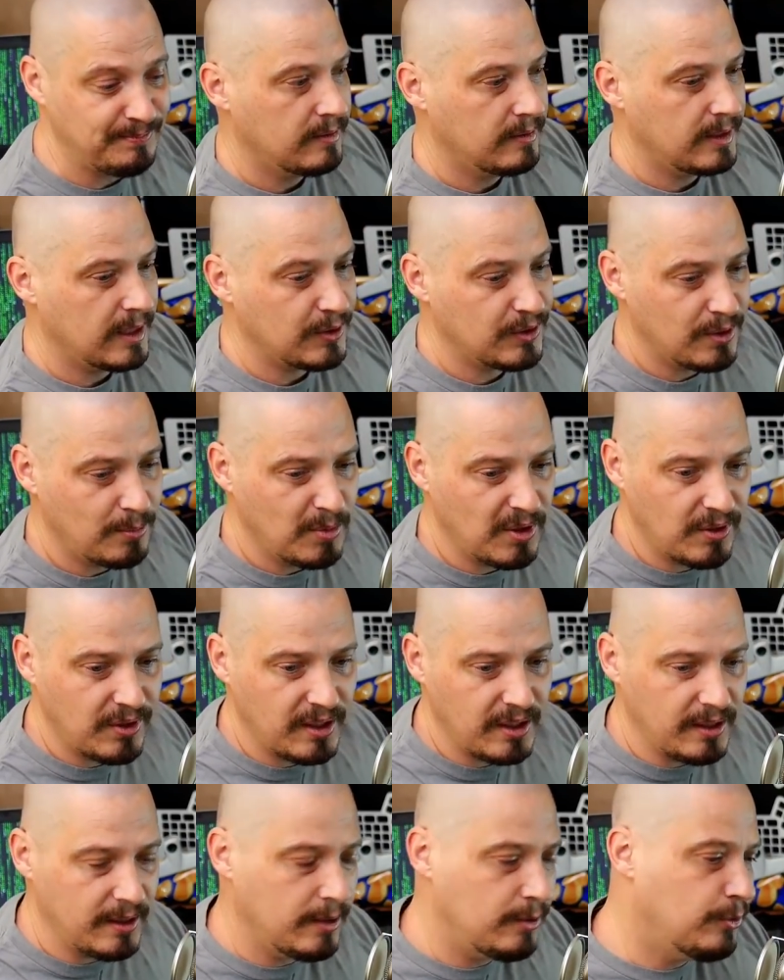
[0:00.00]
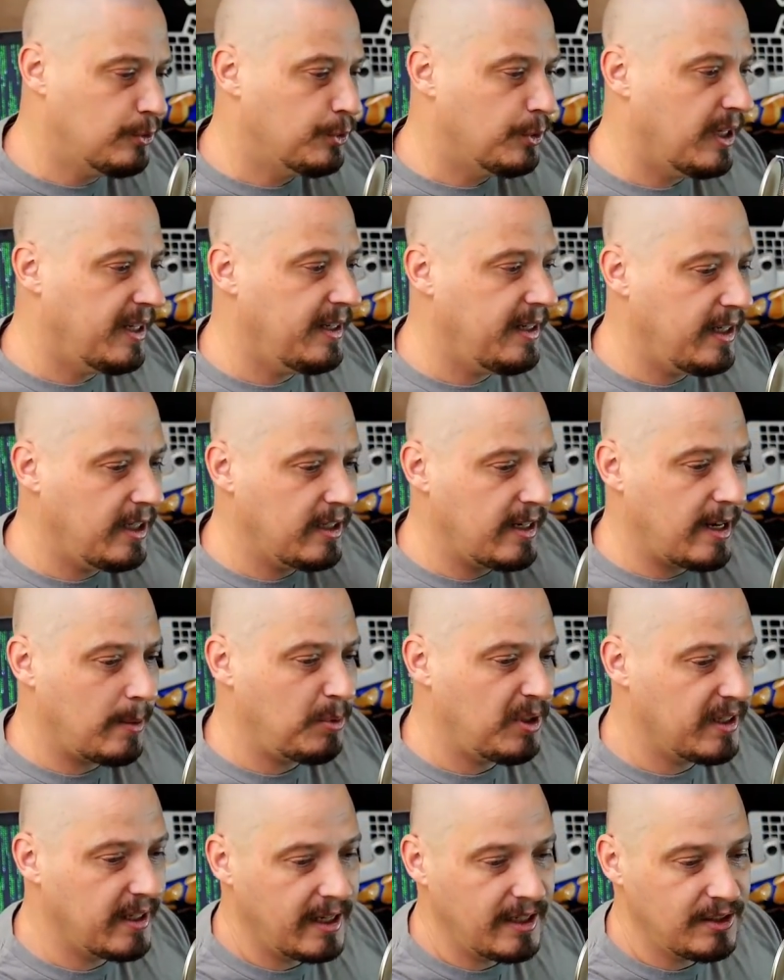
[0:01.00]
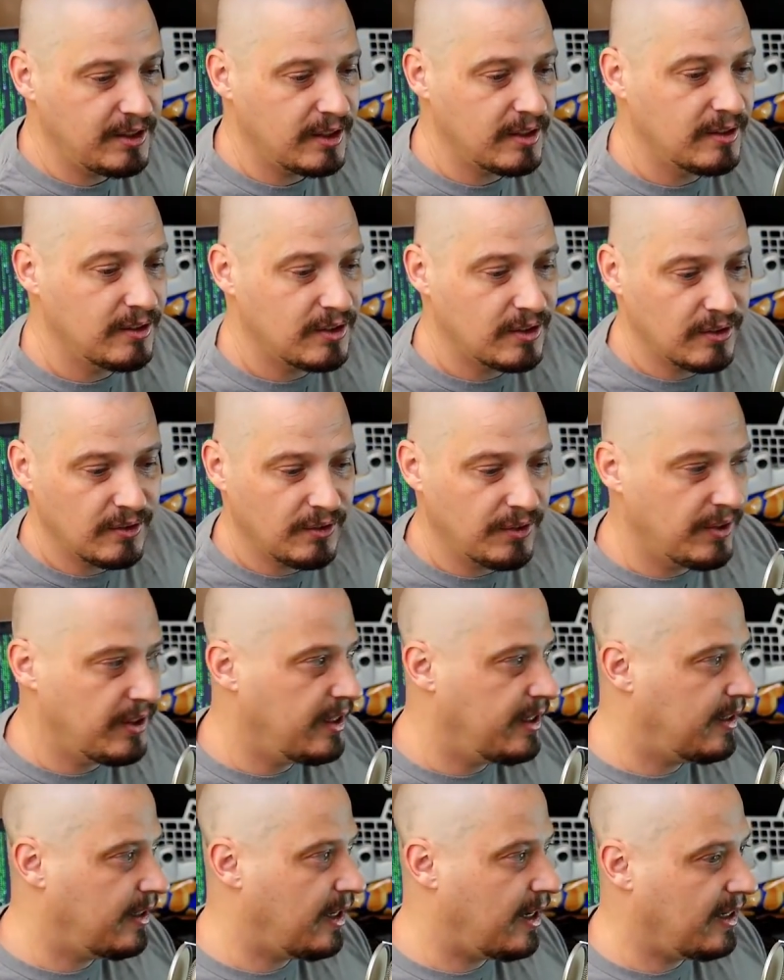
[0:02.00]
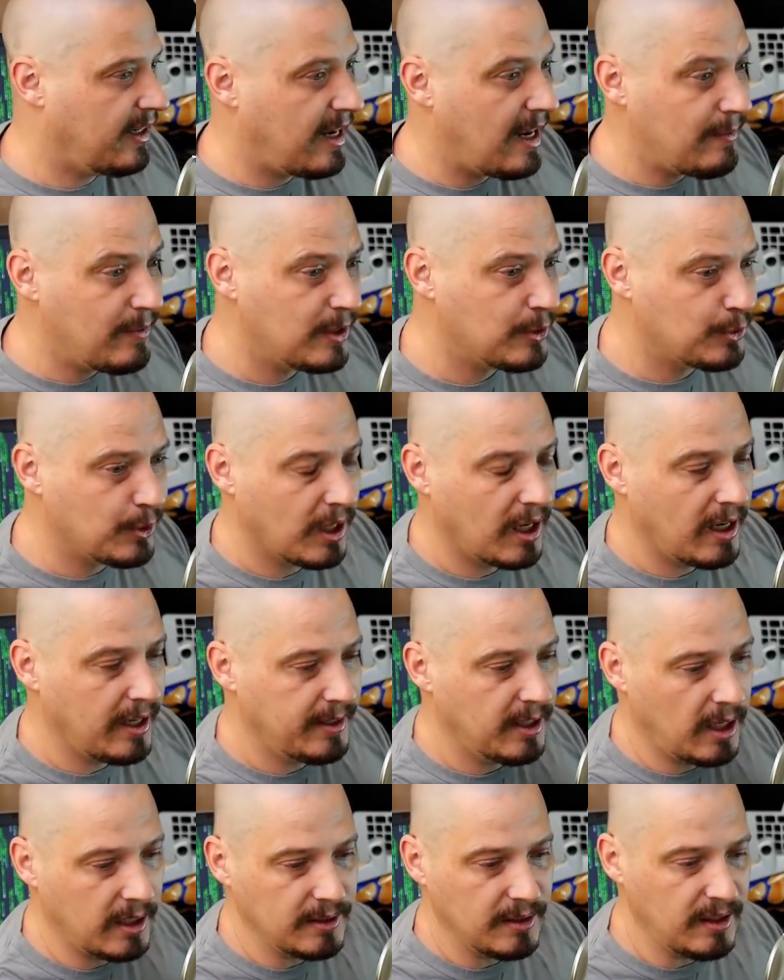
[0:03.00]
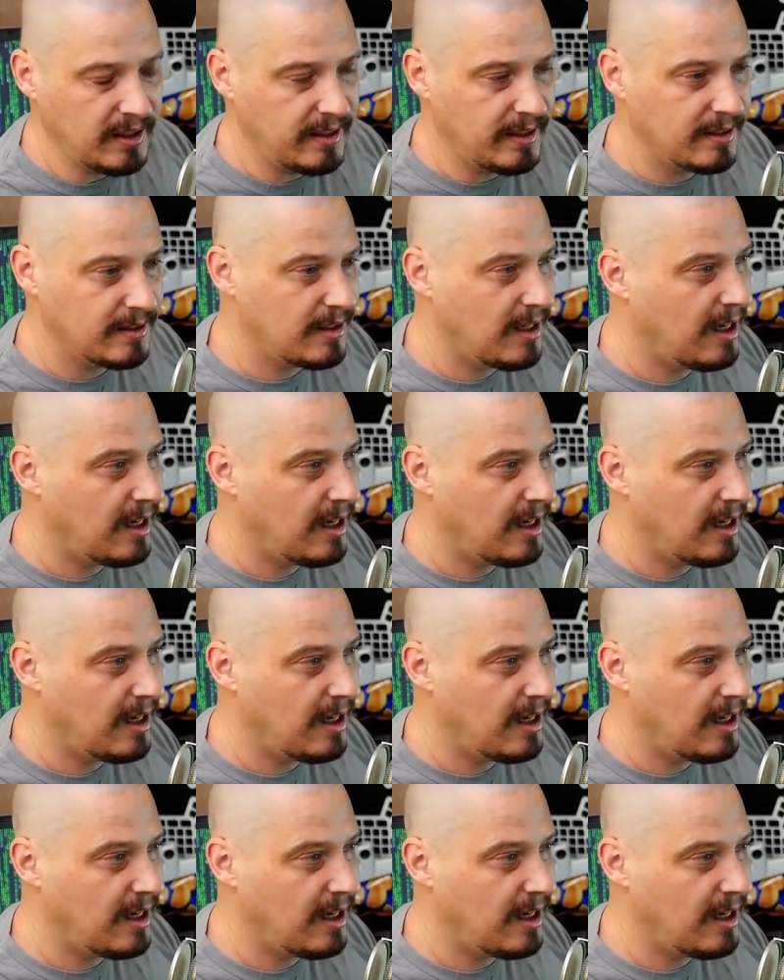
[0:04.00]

now, some of the trading applications that I haven't tried on Linux,